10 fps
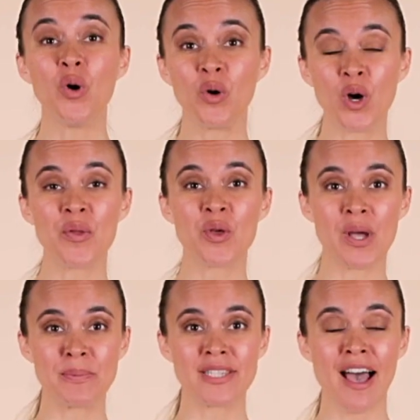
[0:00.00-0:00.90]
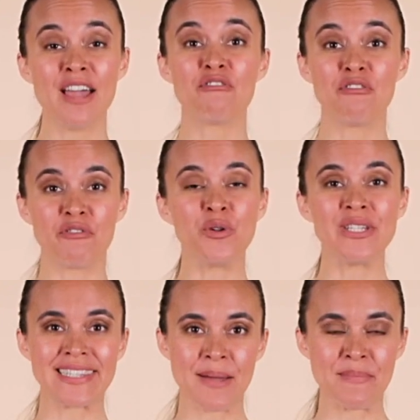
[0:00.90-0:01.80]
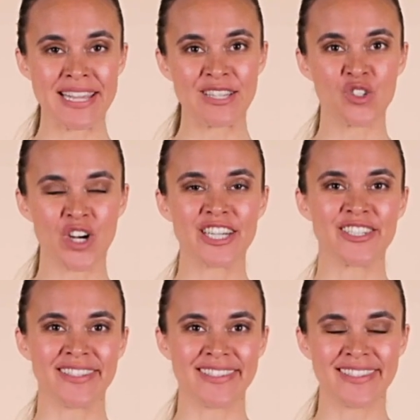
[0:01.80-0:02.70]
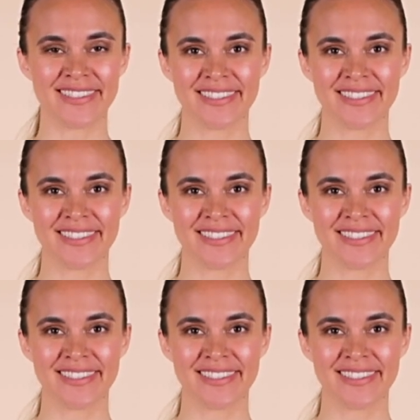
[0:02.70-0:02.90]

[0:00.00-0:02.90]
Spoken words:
or go on the website for full assembly instructions.